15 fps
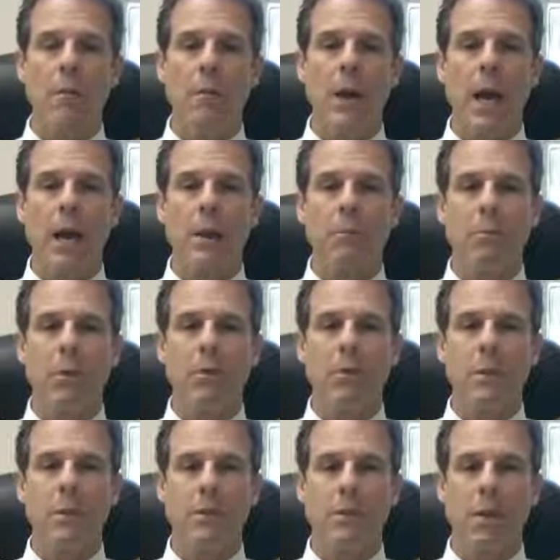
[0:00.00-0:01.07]
by adding
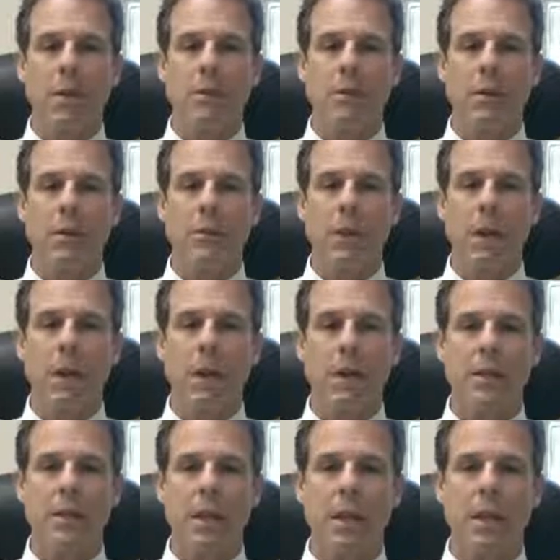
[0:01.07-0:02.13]
protein shakes to their daily
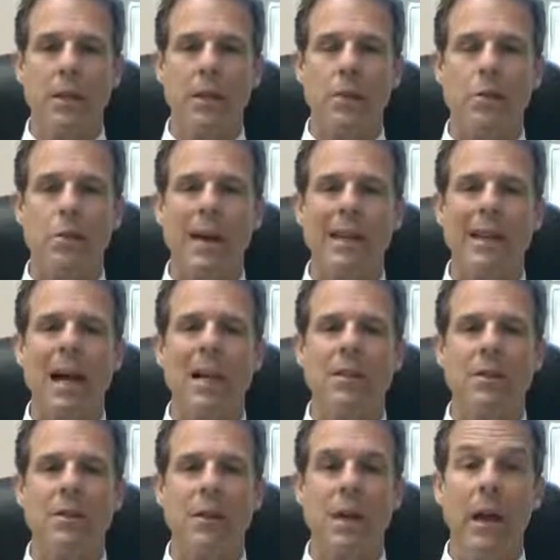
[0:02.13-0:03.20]
intake is to add
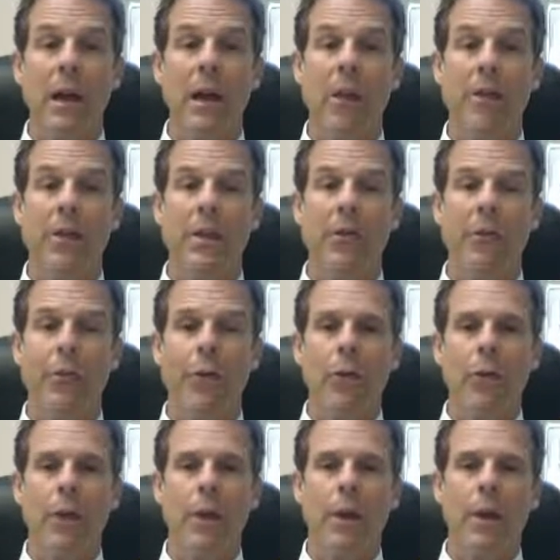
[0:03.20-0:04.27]
lots of healthy
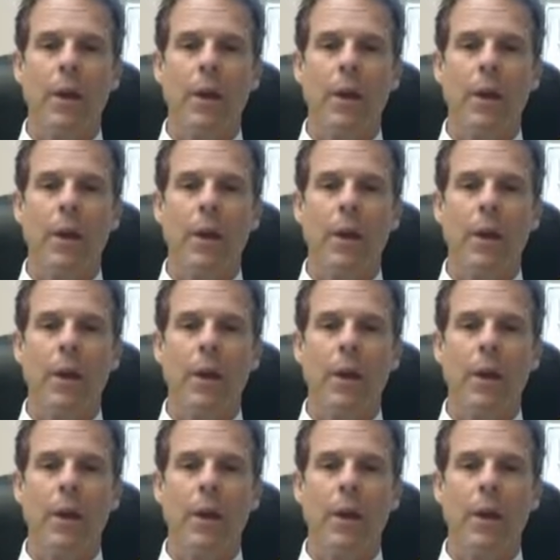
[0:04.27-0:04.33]
fruit,